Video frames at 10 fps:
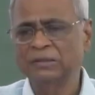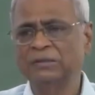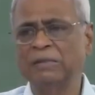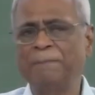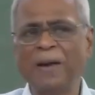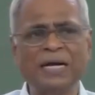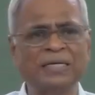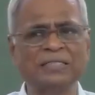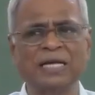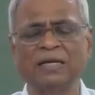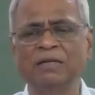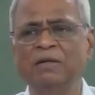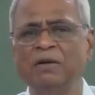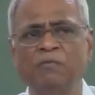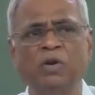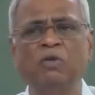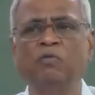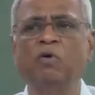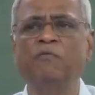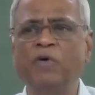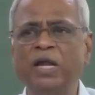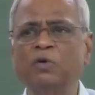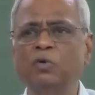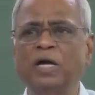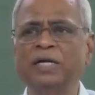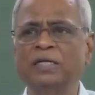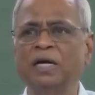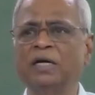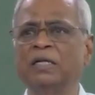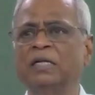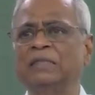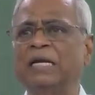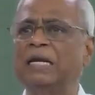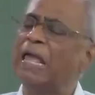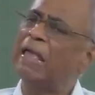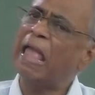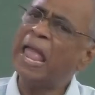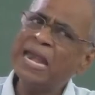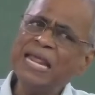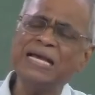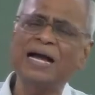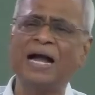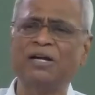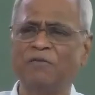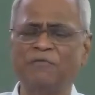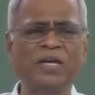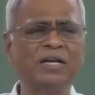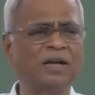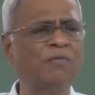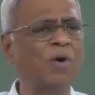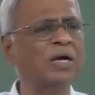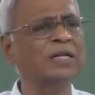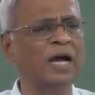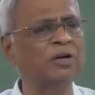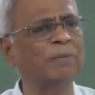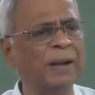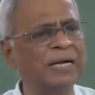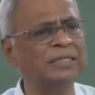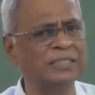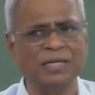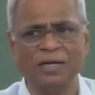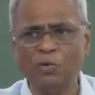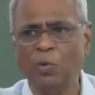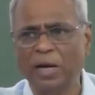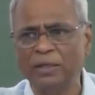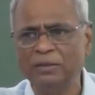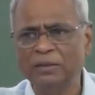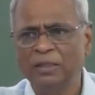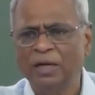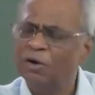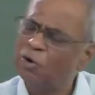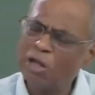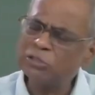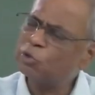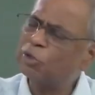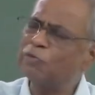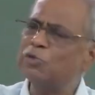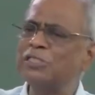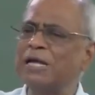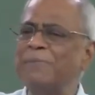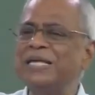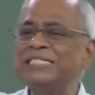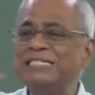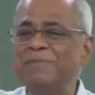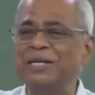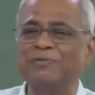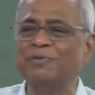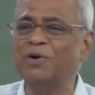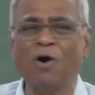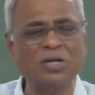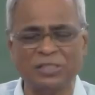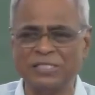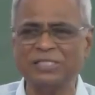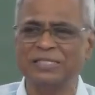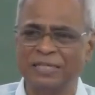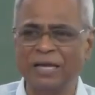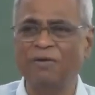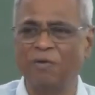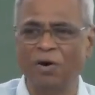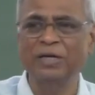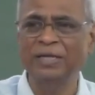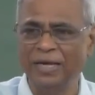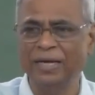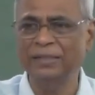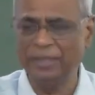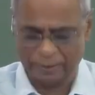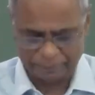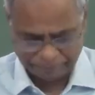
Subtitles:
the pack design will give you a very good idea that any kind of vehicle, what kind of batteries are required. It will also give you some estimate of the costs involved here and there.